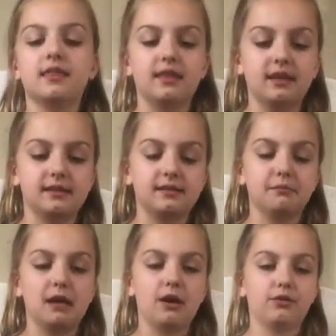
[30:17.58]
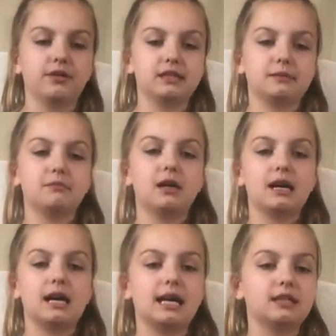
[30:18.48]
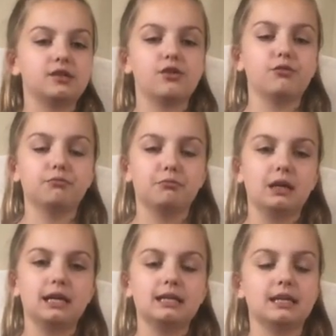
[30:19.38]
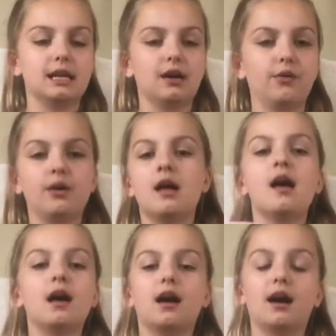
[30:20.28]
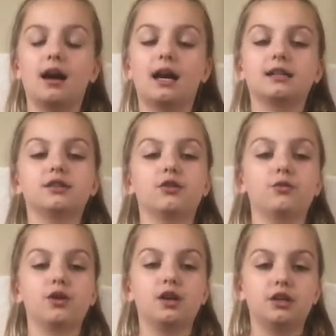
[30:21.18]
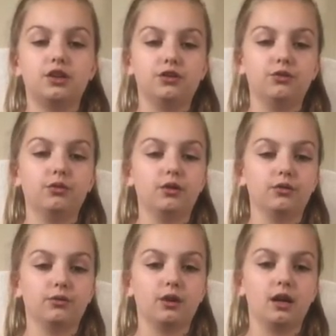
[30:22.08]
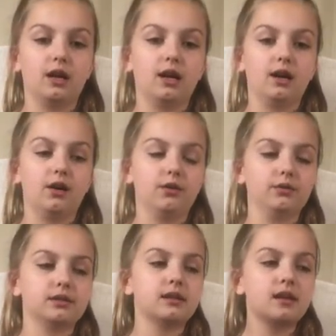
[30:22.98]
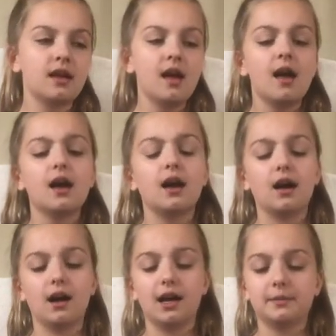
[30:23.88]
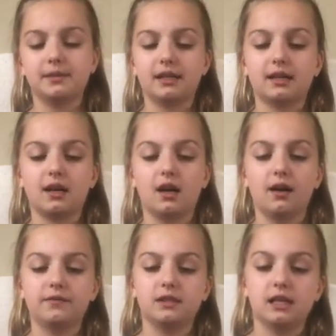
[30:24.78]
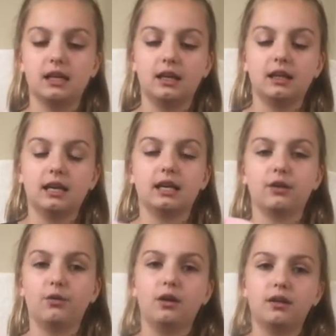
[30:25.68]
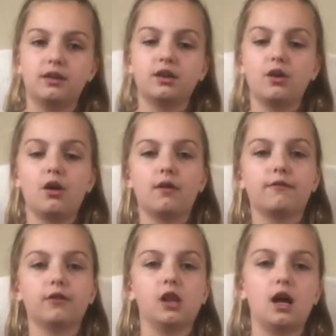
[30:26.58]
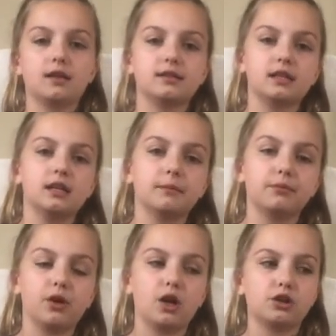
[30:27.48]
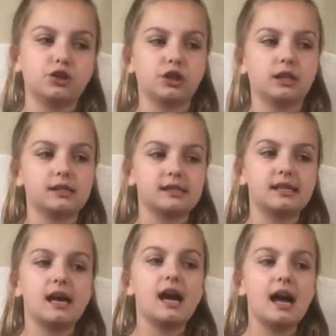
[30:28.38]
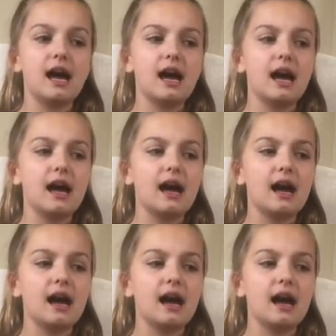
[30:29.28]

This mouth is my domain now. I don't want you around. I'm sick of dealing with your flossing, brushing sound.